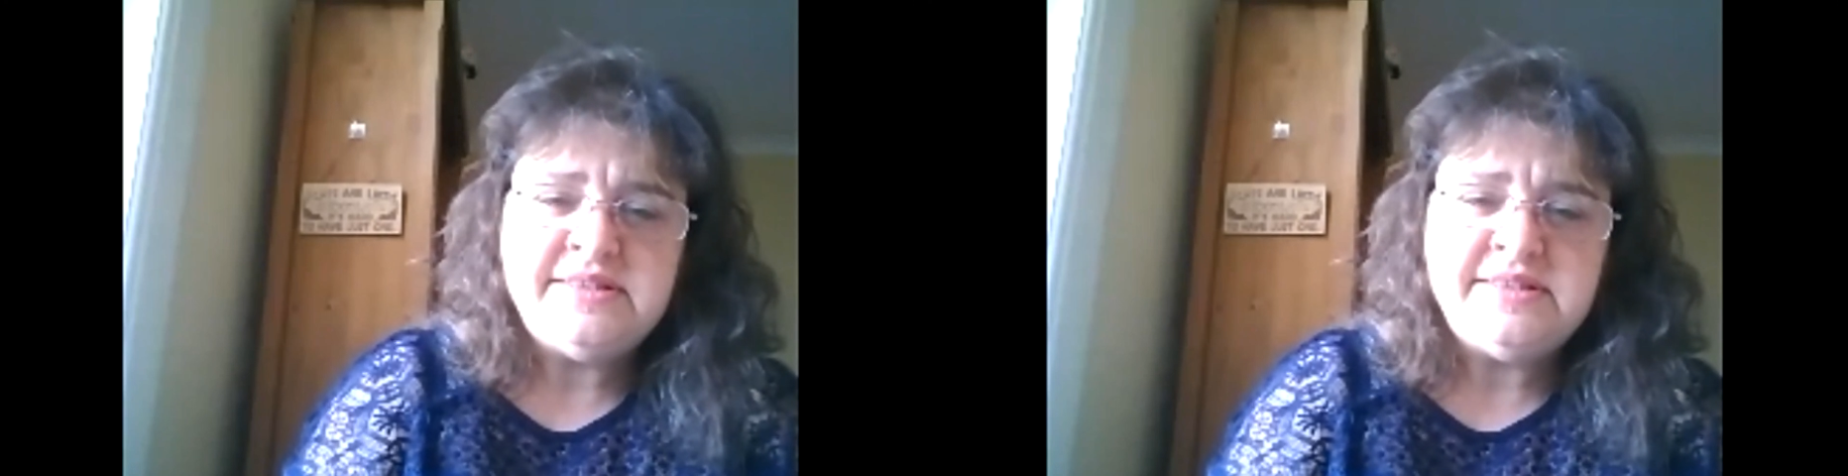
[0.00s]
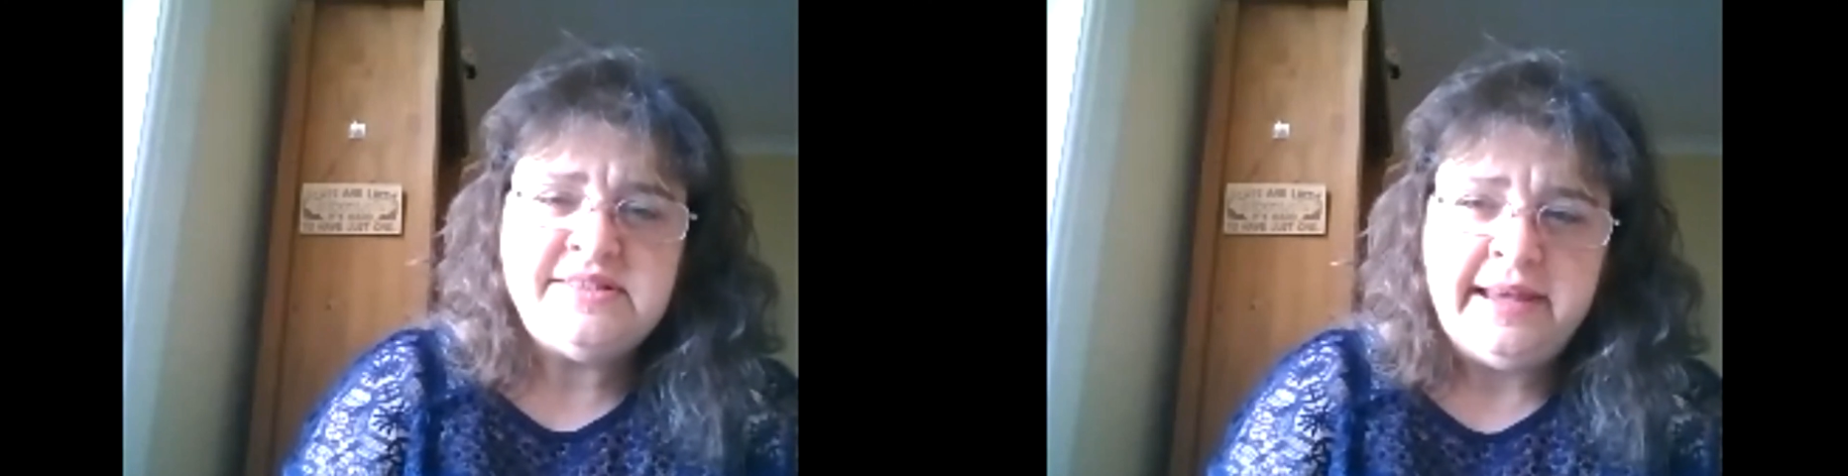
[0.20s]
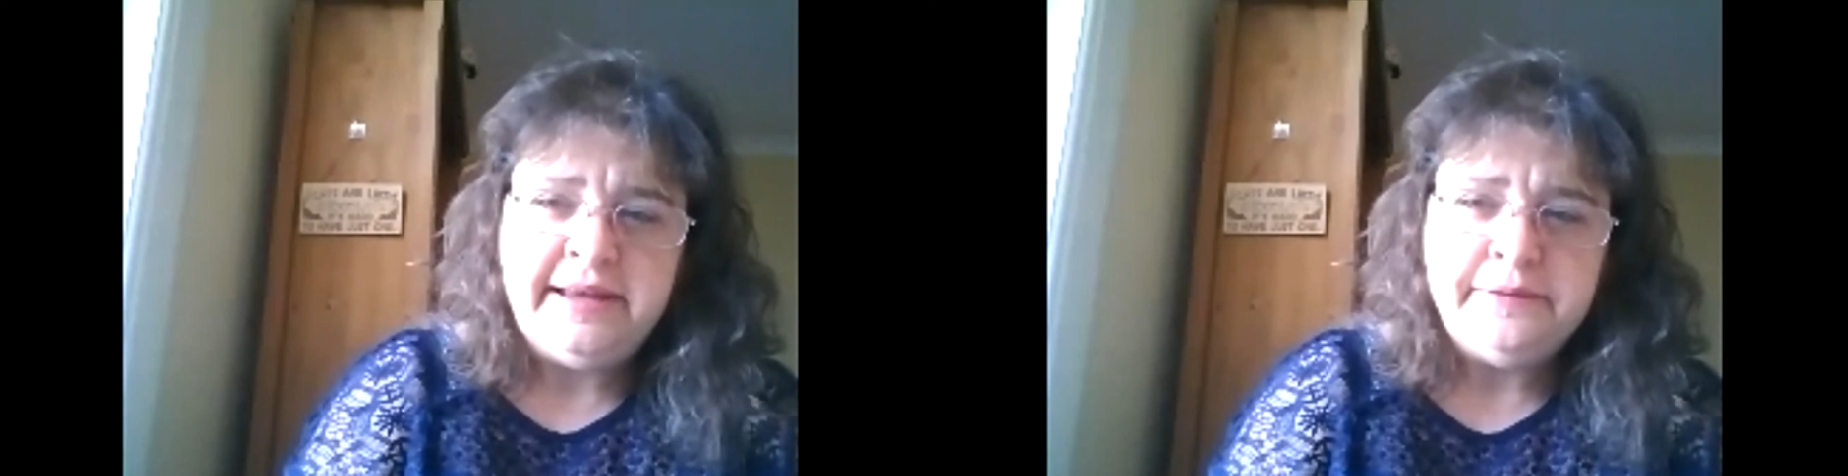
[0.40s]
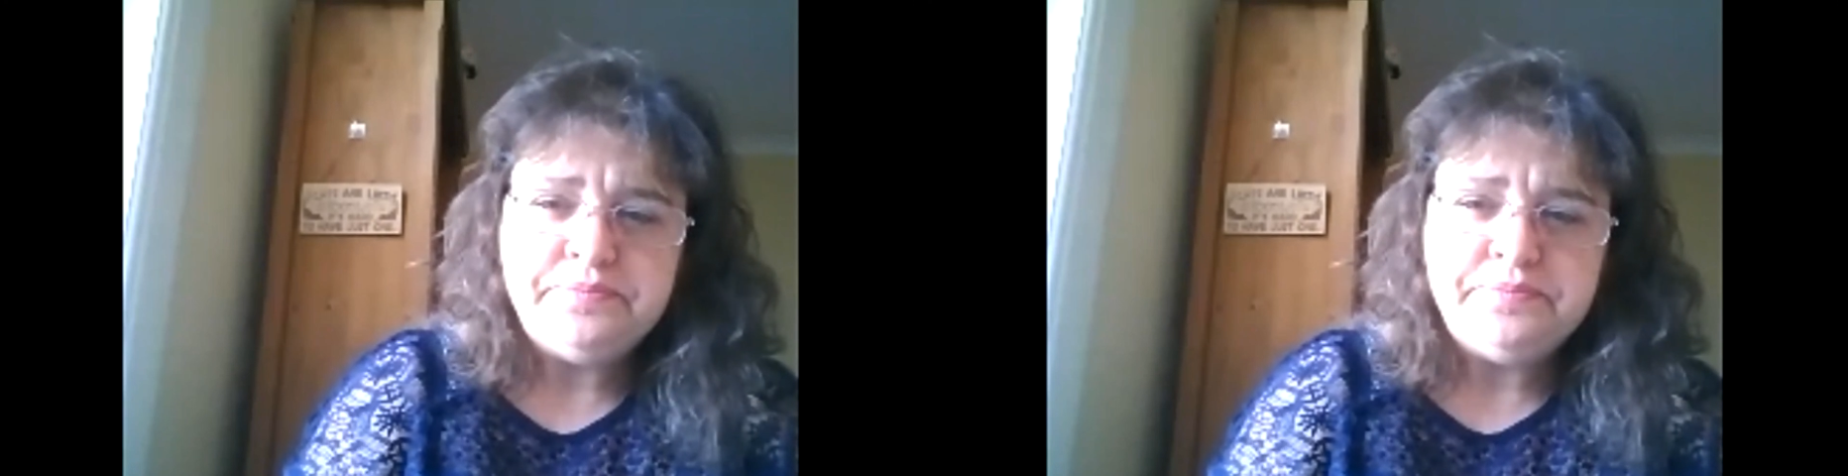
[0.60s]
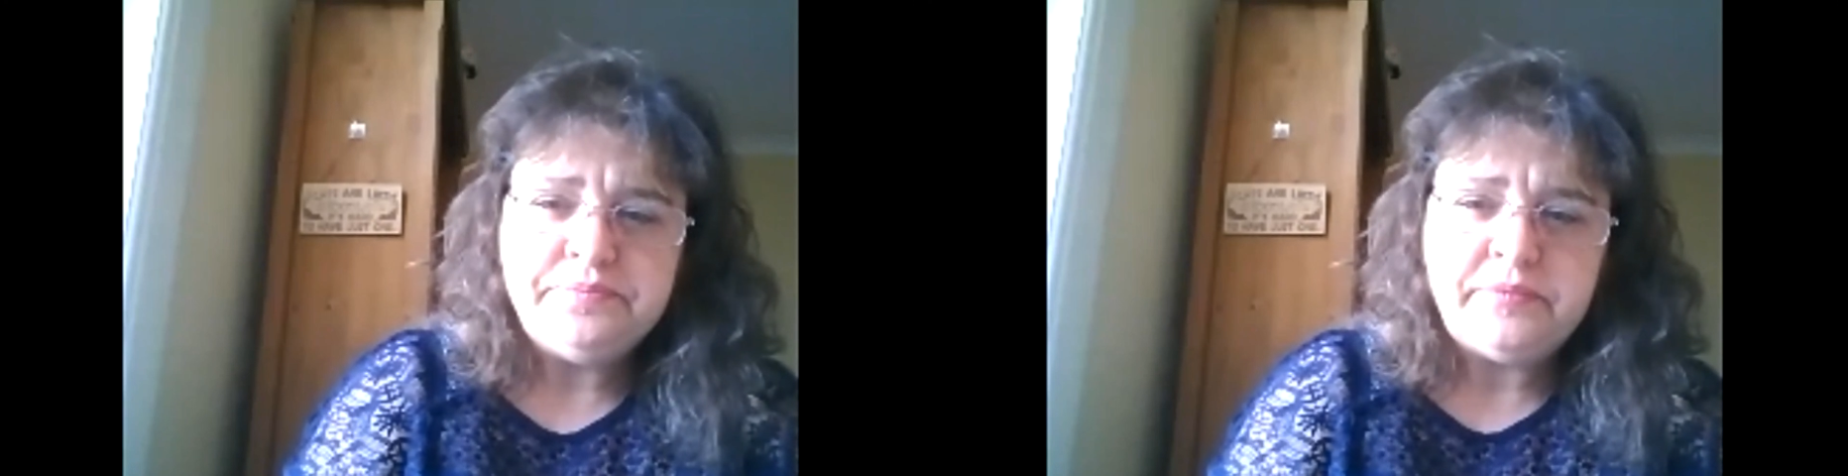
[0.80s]
after they
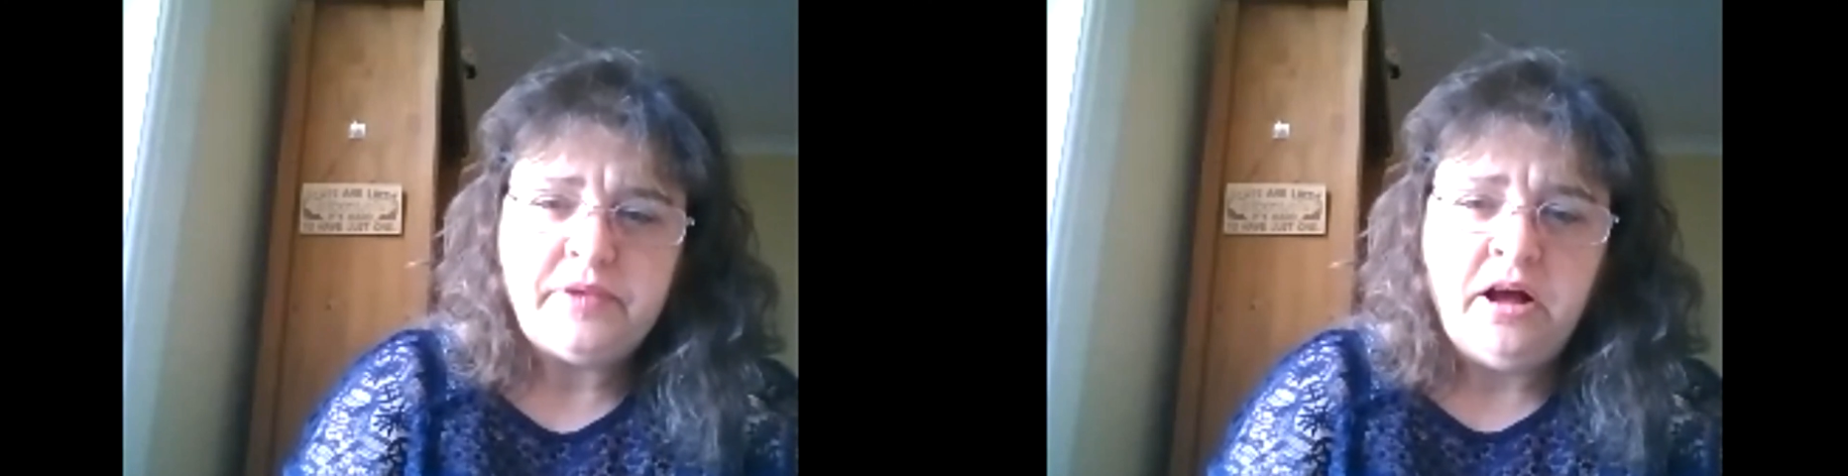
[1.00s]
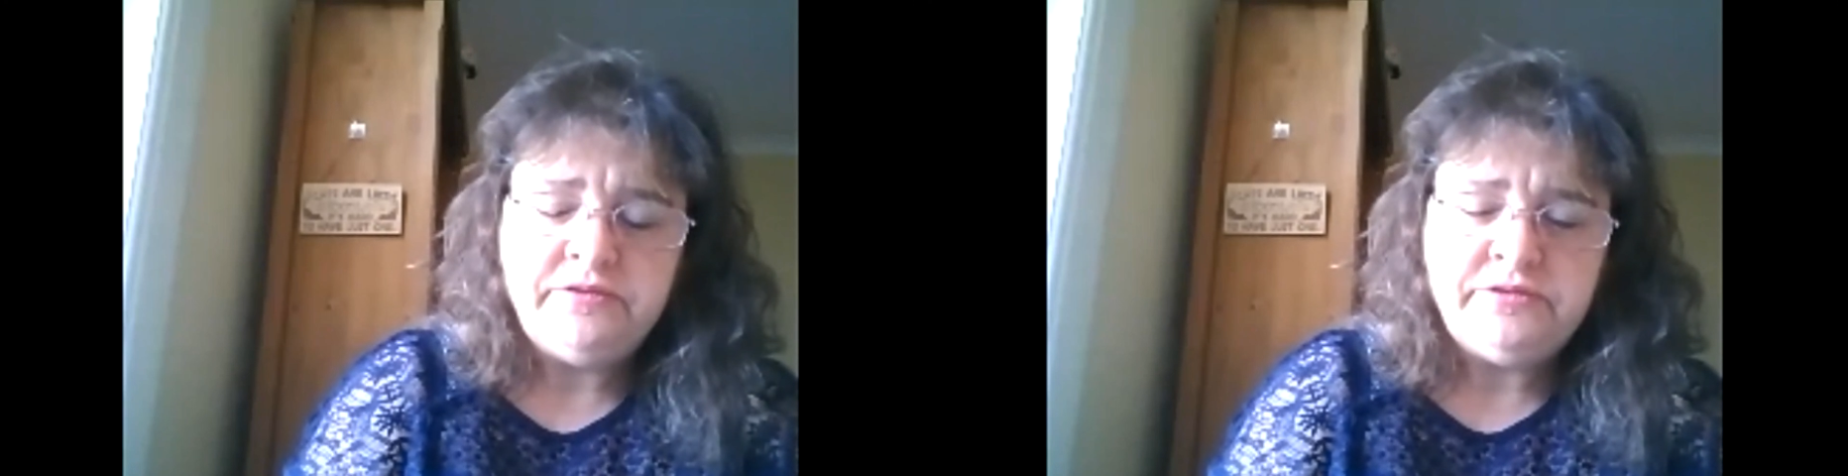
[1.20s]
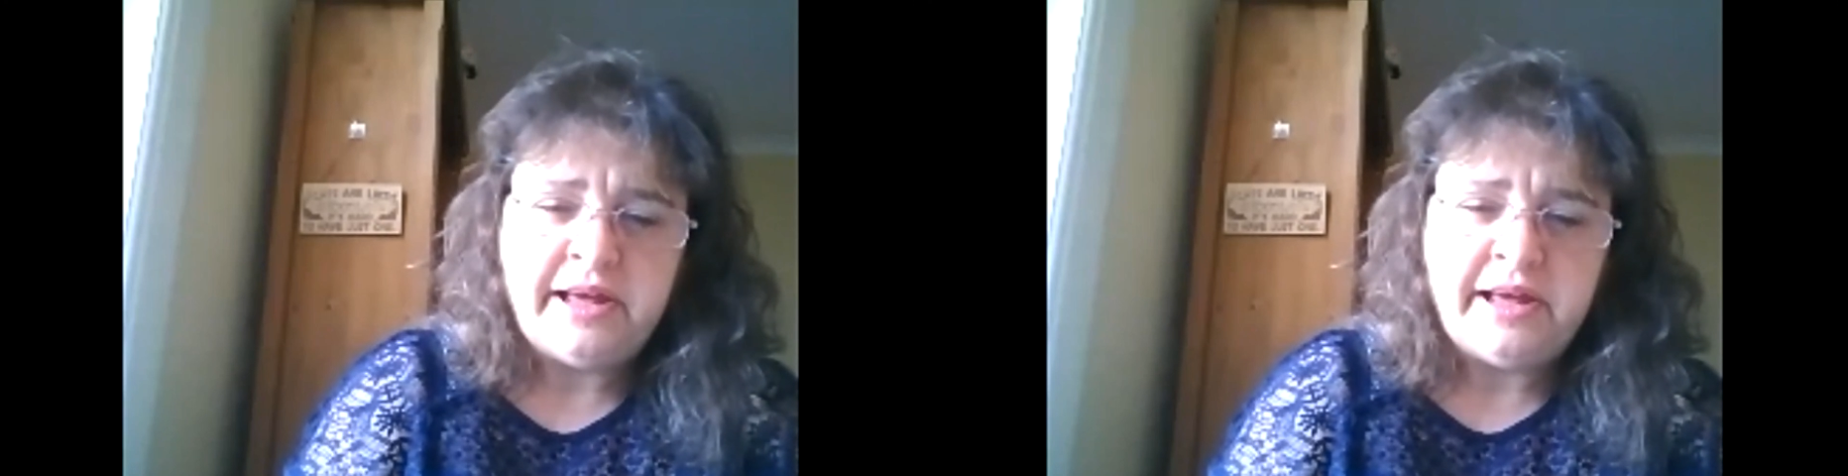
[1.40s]
got married,